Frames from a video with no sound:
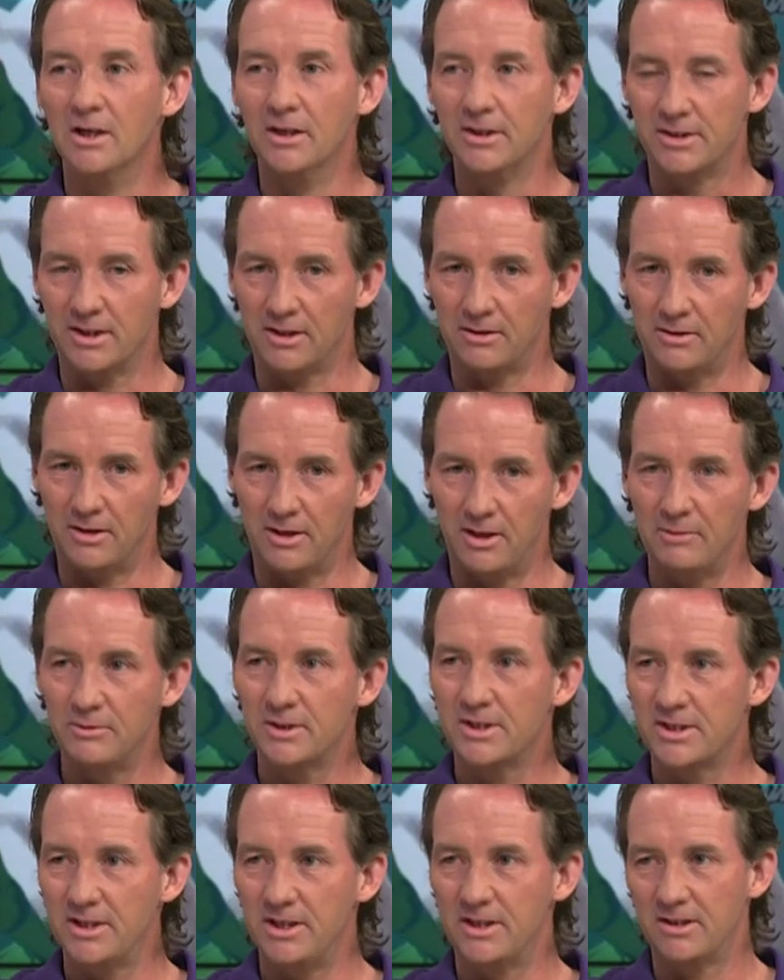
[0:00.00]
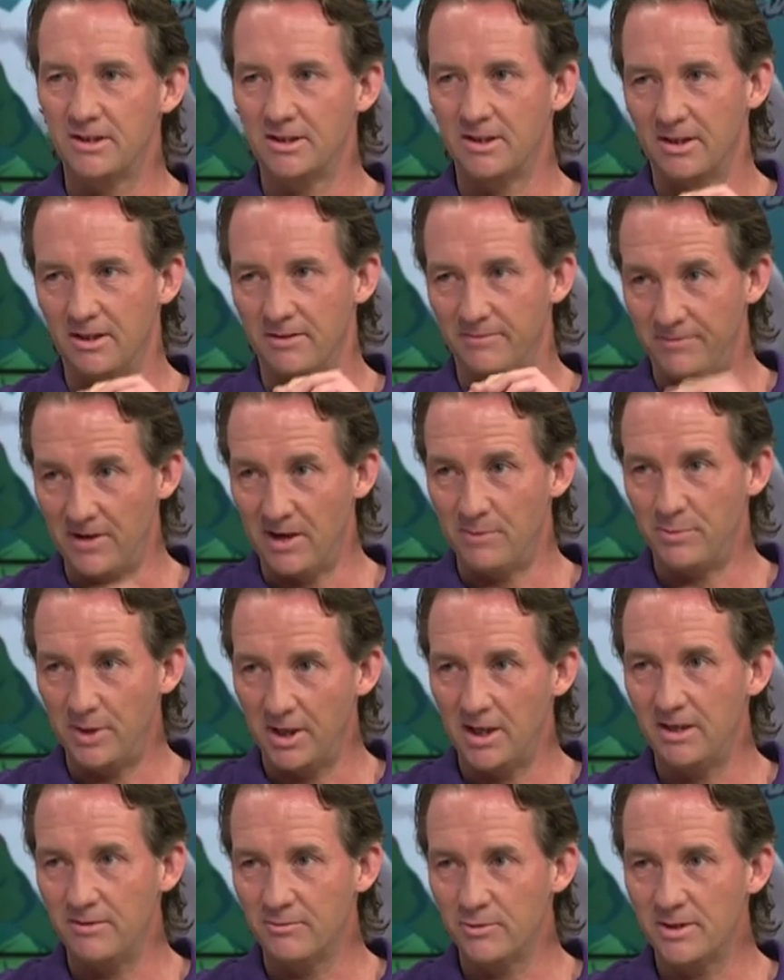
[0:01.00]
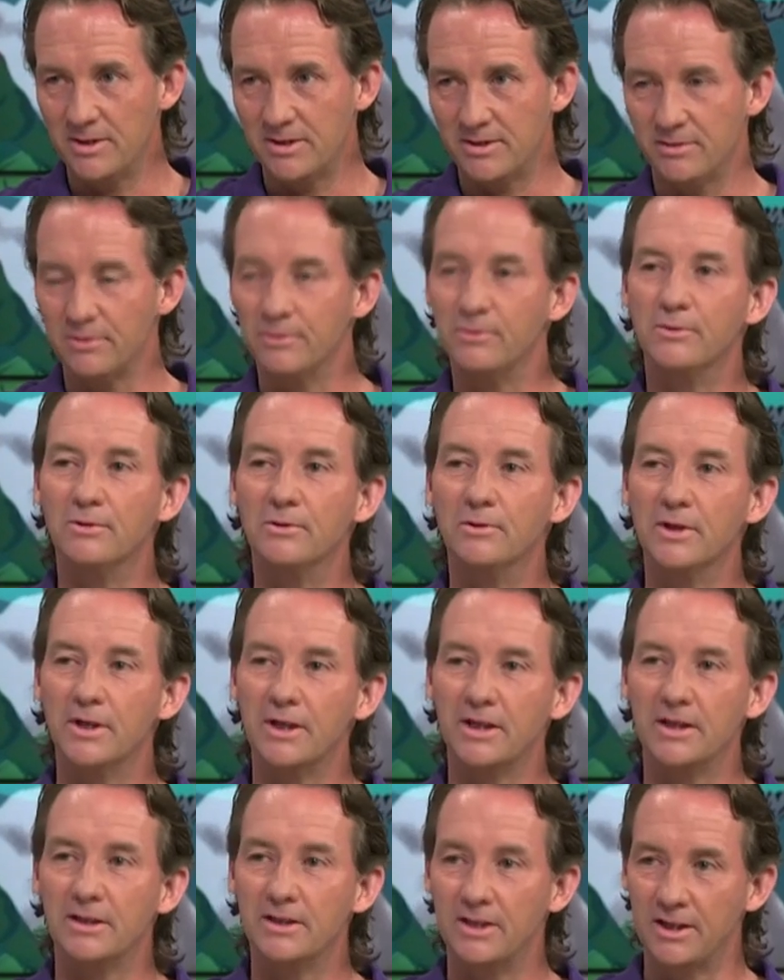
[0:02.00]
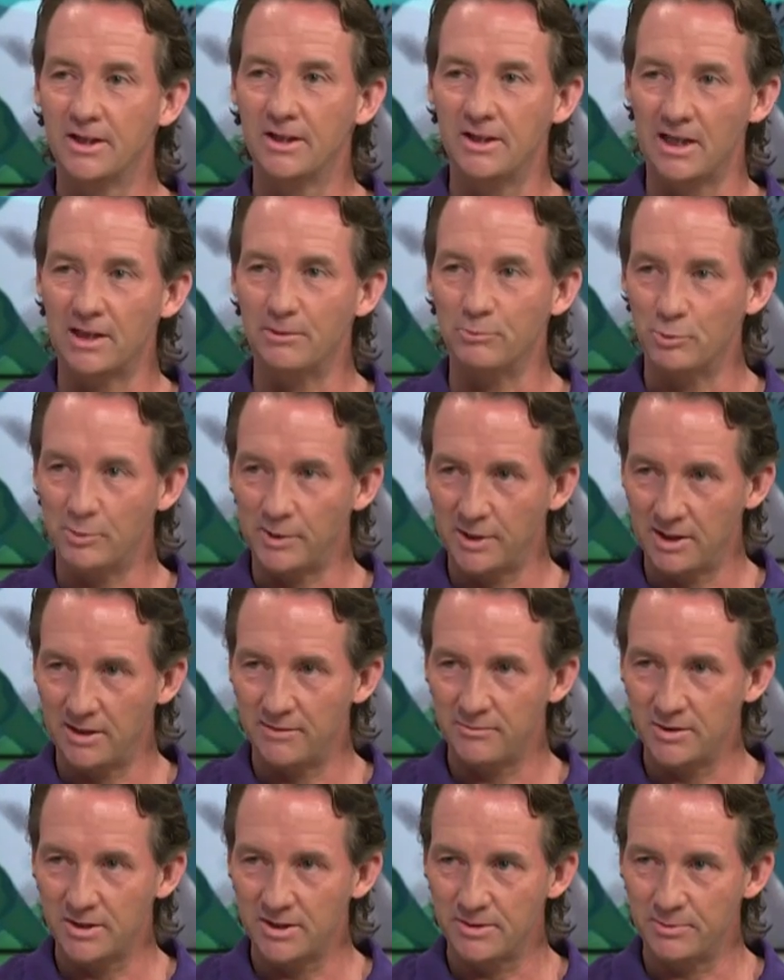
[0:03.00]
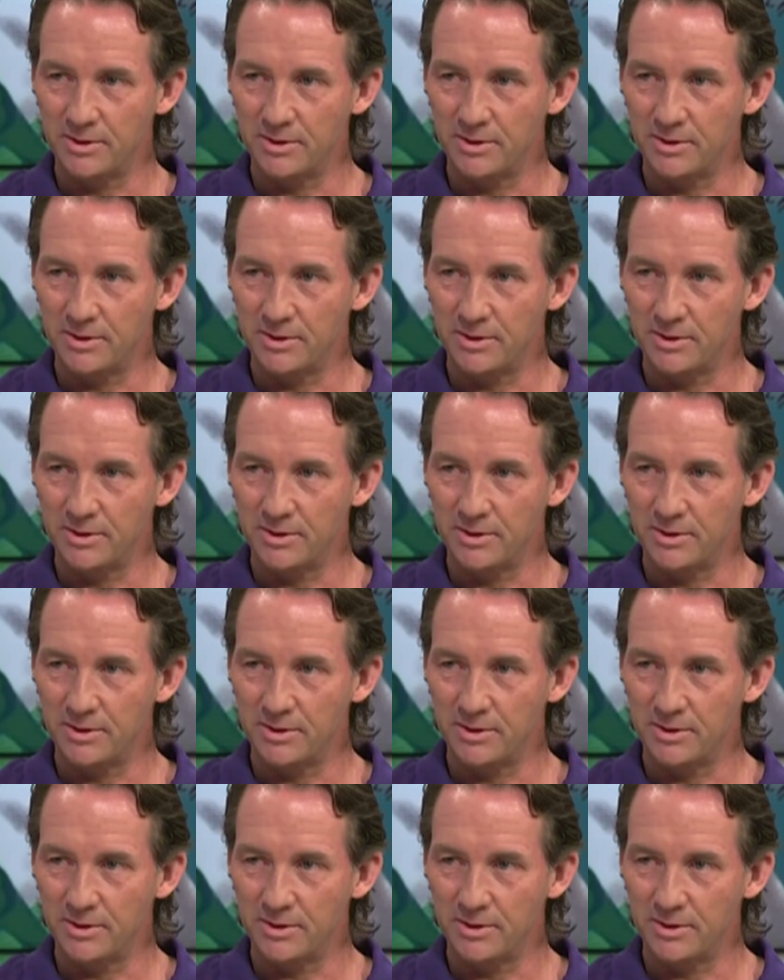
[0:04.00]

So I would seek a vet behaviourist or a clinical animal behaviourist,